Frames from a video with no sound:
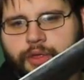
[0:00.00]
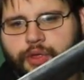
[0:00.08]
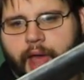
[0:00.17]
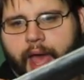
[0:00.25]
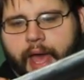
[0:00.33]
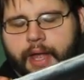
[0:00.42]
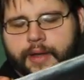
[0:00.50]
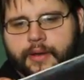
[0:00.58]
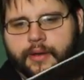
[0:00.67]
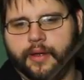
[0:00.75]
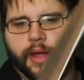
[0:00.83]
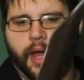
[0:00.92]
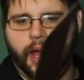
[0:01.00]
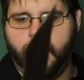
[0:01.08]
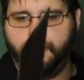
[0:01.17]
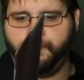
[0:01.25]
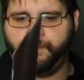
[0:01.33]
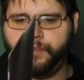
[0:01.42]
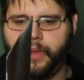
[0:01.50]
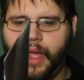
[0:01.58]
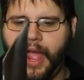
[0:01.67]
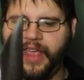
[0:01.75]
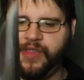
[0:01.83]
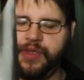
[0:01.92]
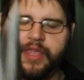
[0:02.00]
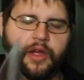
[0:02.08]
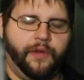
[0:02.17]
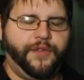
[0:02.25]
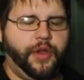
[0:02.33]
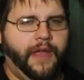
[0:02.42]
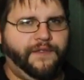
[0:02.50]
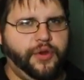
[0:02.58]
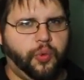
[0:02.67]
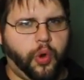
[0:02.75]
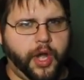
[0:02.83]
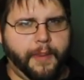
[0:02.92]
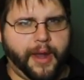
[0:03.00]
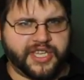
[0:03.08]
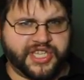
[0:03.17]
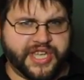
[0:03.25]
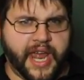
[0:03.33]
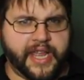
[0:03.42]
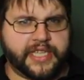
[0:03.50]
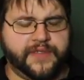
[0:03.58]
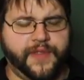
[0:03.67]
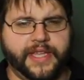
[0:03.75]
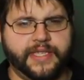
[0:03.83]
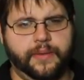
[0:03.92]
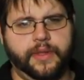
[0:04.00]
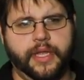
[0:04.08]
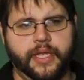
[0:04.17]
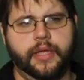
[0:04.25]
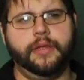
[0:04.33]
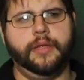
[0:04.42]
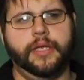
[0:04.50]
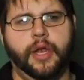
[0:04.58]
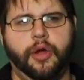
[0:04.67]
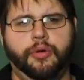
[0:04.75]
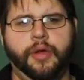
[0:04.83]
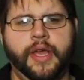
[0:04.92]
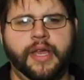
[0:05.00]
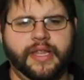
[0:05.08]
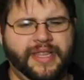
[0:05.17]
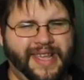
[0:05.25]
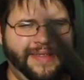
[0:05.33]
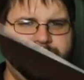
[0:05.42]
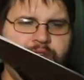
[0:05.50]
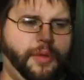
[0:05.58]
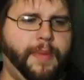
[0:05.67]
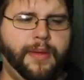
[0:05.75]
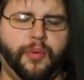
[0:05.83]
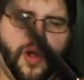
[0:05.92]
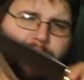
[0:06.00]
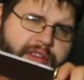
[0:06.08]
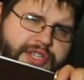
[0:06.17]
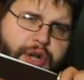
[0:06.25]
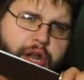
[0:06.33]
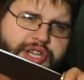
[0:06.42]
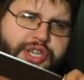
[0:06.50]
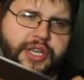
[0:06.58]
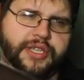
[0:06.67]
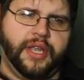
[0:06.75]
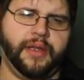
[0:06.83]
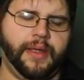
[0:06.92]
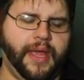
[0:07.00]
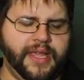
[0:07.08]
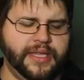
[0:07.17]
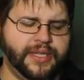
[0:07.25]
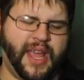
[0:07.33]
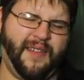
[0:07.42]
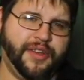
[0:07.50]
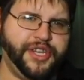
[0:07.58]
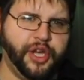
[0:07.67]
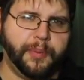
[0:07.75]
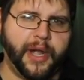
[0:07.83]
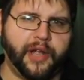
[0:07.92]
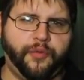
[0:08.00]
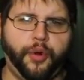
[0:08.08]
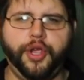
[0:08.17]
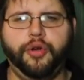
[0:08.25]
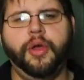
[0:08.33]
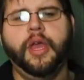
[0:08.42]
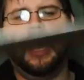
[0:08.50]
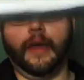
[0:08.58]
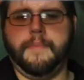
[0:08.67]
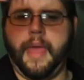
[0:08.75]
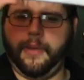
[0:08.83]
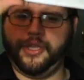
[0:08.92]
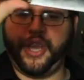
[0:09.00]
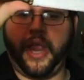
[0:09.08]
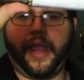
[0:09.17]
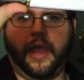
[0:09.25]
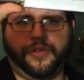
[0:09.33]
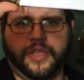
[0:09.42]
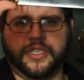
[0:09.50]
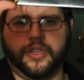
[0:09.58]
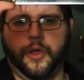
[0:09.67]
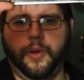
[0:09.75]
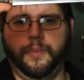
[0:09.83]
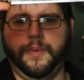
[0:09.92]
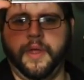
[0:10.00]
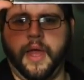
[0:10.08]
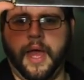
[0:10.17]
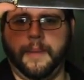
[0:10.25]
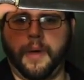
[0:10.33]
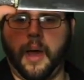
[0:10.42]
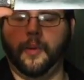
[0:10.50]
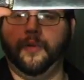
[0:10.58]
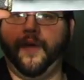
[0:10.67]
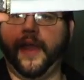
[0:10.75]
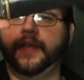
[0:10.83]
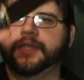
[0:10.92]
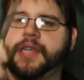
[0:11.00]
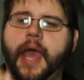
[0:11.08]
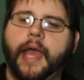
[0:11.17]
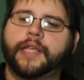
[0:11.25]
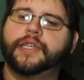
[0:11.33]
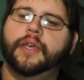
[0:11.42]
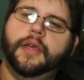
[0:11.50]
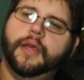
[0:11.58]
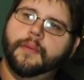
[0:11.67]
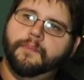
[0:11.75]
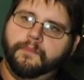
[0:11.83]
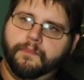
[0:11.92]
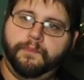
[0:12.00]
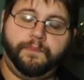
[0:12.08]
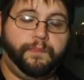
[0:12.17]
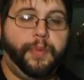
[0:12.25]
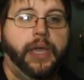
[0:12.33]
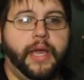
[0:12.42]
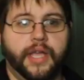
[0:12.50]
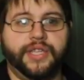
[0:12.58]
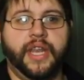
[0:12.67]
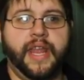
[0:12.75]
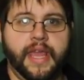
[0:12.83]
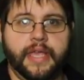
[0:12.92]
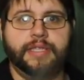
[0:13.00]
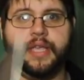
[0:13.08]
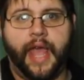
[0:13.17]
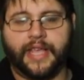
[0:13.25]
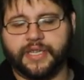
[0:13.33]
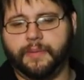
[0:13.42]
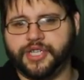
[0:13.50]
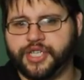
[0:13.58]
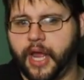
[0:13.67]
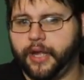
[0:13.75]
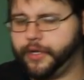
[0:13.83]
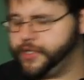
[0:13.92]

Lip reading: that if you're worried about aesthetics, if that's something that maybe rough construction is a kind of a deal breaker for you, maybe check out this low pommel Viking Seax. because it has a much tighter